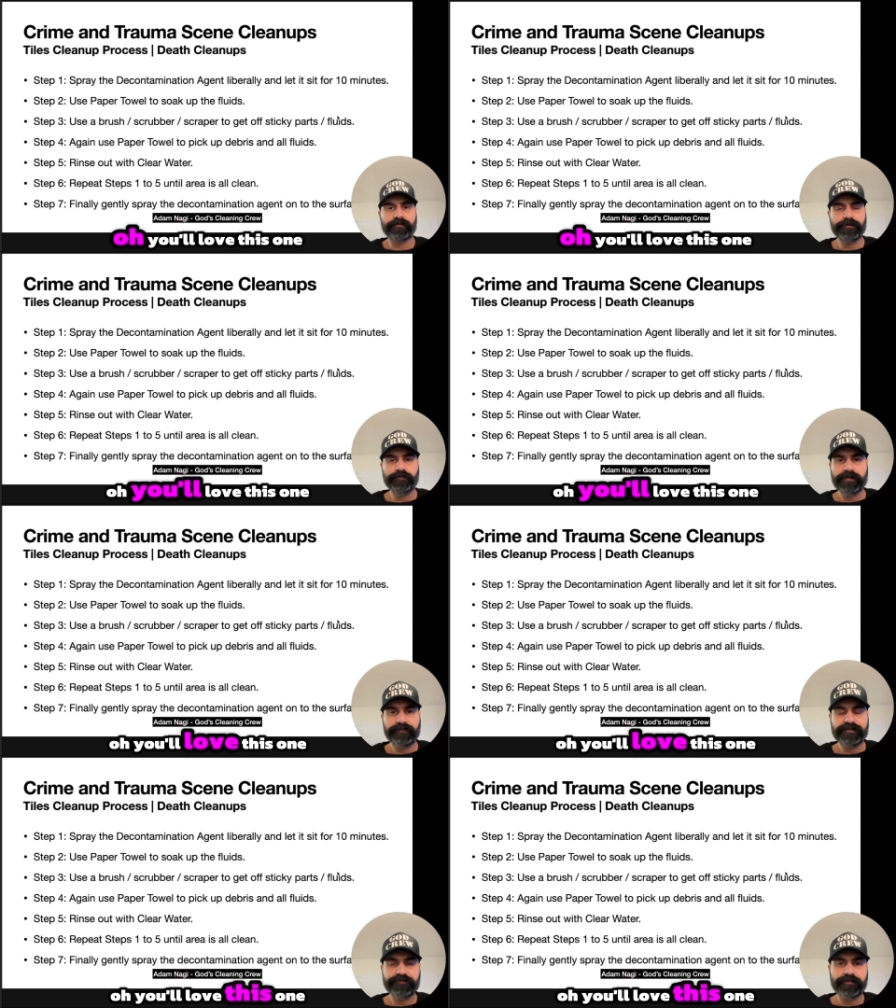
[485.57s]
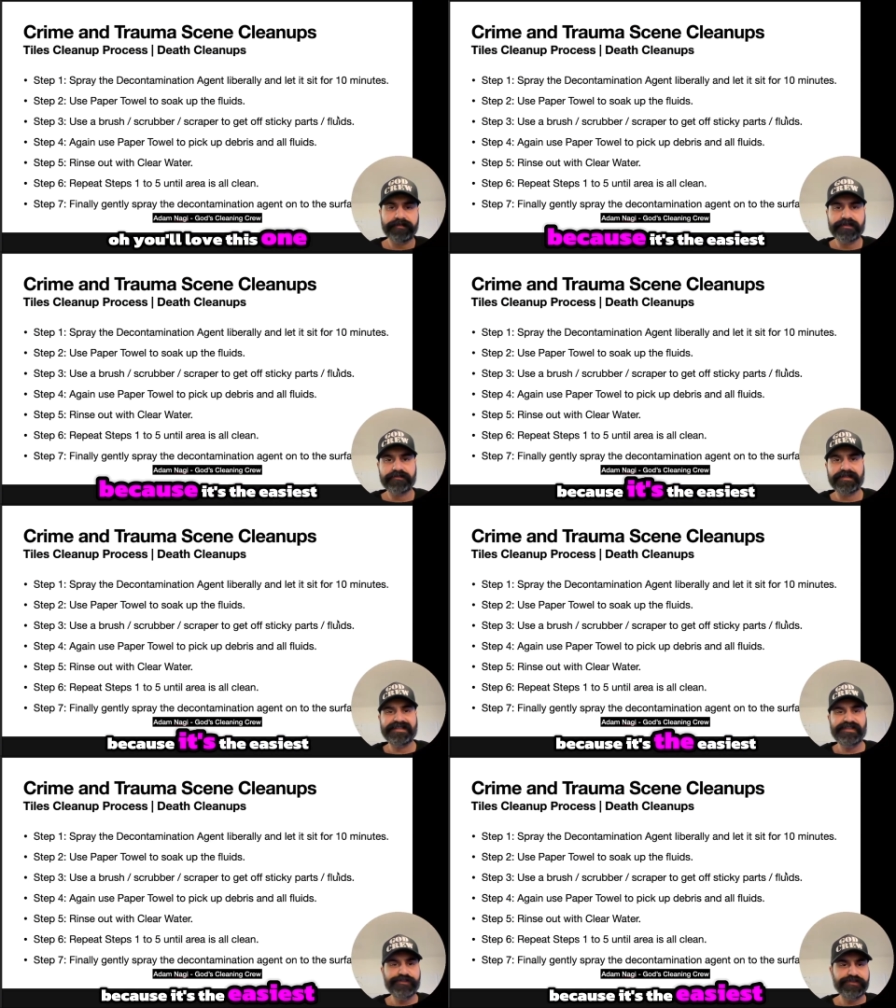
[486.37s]
Oh, you'll love this one because it's
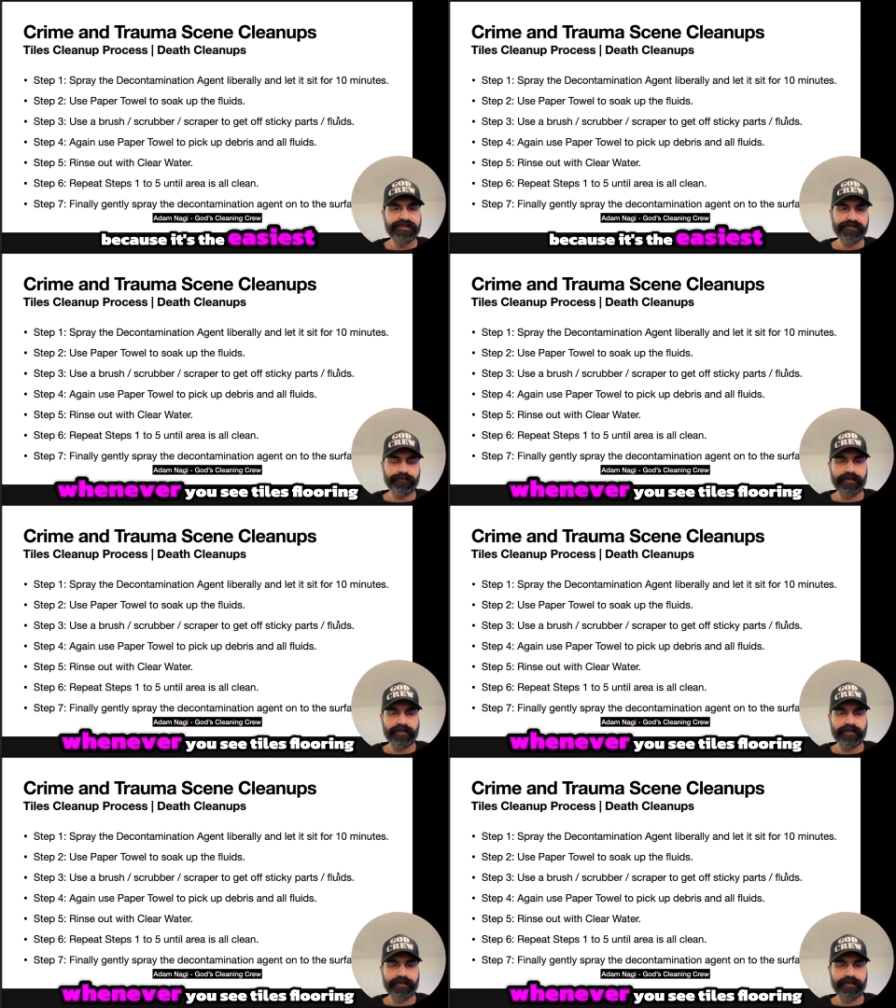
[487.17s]
the easiest.